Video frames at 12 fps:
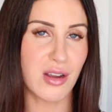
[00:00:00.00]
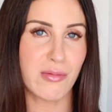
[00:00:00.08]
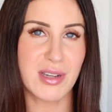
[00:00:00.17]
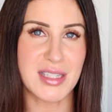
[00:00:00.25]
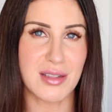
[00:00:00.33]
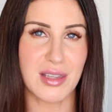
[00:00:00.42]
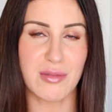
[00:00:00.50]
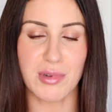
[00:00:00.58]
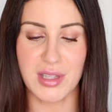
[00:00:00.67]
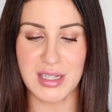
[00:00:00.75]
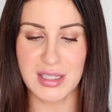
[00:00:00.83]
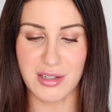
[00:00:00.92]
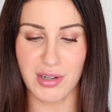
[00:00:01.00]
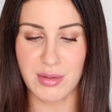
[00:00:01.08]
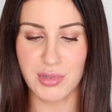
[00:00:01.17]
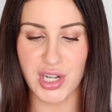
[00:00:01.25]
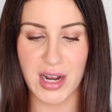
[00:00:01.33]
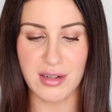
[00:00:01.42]
recently released cream
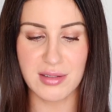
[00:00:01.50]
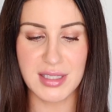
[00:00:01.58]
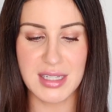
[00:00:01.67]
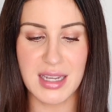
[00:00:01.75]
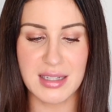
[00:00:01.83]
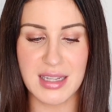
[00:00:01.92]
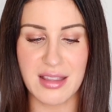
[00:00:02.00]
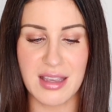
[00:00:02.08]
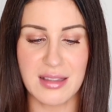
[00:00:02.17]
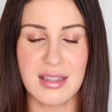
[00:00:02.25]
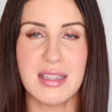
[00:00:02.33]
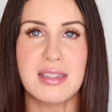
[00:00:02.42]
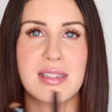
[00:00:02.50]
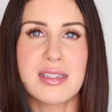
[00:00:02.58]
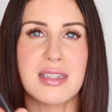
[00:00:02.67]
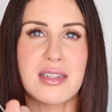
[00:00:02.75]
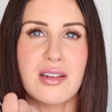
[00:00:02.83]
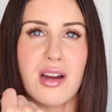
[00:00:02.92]
shadow sticks. I think these
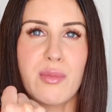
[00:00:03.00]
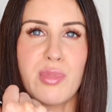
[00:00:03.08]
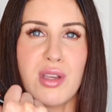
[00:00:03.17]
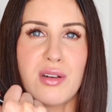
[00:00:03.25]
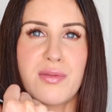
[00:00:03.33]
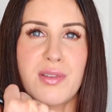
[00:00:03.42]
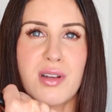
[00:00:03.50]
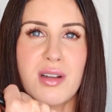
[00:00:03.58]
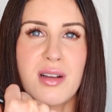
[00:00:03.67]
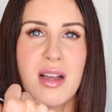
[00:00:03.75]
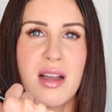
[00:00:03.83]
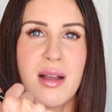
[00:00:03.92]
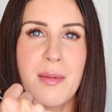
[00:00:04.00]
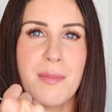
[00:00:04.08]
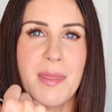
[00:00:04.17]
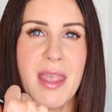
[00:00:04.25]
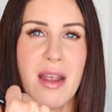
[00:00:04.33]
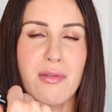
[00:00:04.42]
still are beautiful.
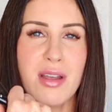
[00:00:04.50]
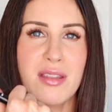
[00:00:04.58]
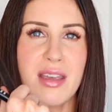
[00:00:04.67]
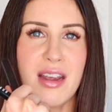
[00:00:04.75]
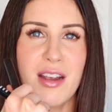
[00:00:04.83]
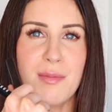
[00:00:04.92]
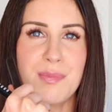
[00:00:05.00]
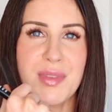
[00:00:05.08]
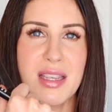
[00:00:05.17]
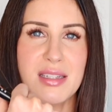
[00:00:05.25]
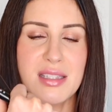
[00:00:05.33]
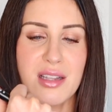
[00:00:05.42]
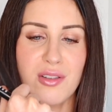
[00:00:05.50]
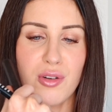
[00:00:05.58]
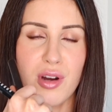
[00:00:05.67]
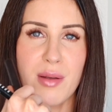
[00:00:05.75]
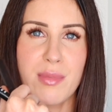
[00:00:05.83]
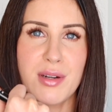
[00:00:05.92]
That right there is the
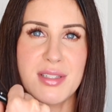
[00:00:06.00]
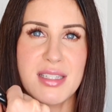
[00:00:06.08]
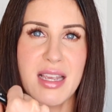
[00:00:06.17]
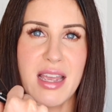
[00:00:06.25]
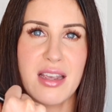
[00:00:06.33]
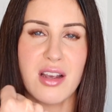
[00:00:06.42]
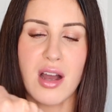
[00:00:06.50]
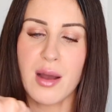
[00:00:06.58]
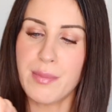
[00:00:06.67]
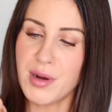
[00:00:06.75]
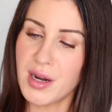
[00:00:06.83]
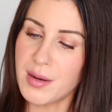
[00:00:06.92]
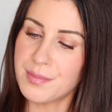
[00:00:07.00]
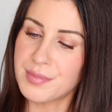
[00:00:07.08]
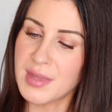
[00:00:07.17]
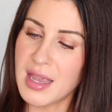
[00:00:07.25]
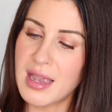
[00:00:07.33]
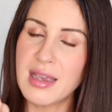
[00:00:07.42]
Laura Mercier Copper.
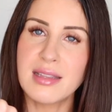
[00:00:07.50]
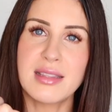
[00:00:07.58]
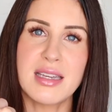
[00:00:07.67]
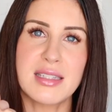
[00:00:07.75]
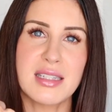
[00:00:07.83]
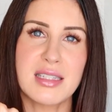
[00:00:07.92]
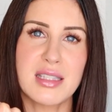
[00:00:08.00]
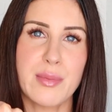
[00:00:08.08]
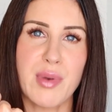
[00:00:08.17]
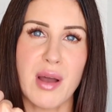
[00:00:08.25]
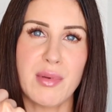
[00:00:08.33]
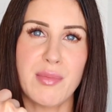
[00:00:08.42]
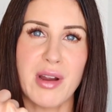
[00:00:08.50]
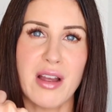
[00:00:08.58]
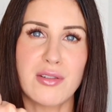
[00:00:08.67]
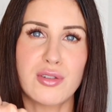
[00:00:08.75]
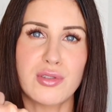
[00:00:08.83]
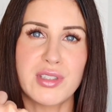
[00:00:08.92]
This is the Bobbi
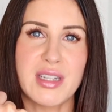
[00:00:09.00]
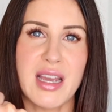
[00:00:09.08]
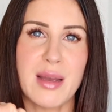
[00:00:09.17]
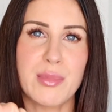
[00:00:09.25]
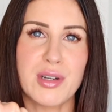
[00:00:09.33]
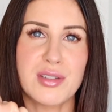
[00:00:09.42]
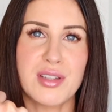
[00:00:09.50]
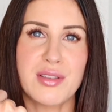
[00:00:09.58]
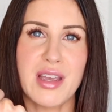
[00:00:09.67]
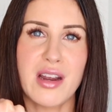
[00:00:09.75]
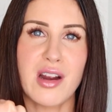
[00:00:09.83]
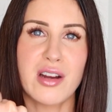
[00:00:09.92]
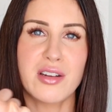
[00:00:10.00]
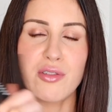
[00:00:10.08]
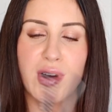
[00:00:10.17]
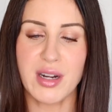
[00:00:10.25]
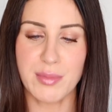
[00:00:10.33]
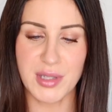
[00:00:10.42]
Brown Golden Amber. So they are
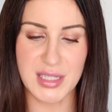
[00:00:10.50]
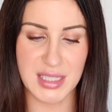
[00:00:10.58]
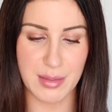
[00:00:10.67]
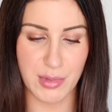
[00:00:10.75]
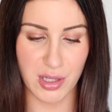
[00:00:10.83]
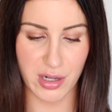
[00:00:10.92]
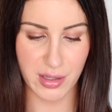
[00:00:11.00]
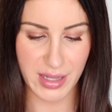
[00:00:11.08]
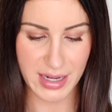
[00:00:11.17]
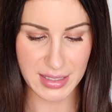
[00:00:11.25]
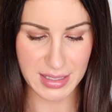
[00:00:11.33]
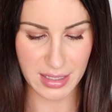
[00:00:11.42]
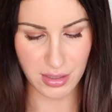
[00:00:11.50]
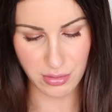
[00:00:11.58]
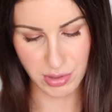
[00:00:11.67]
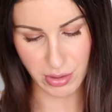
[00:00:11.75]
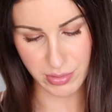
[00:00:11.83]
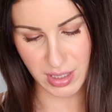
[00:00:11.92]
incredibly similar. Like I said, you
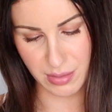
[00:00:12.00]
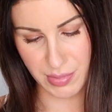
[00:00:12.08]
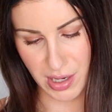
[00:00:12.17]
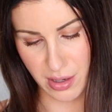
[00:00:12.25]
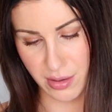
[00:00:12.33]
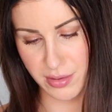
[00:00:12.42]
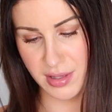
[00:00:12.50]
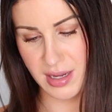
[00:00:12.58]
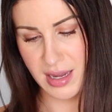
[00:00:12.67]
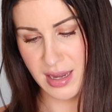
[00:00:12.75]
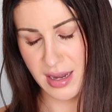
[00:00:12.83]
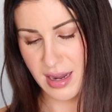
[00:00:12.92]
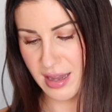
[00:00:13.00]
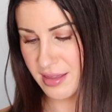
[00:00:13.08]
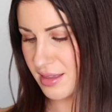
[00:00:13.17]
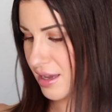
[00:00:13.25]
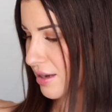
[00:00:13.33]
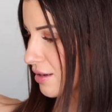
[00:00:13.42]
don't need both. I
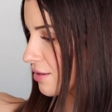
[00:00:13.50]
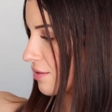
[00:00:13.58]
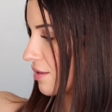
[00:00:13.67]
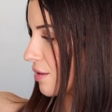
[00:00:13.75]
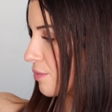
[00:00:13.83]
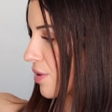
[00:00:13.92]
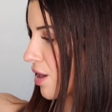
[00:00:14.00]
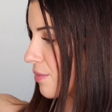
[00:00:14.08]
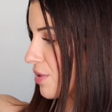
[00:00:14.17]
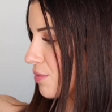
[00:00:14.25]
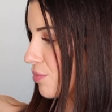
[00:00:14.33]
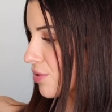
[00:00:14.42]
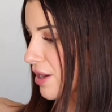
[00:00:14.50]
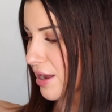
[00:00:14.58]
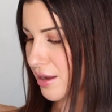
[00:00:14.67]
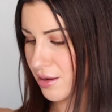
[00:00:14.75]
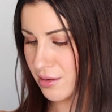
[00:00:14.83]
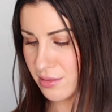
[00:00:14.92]
think the Bobbi
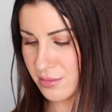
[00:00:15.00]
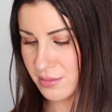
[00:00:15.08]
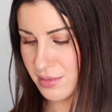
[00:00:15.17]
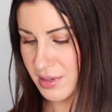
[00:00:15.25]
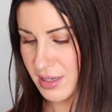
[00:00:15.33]
Brown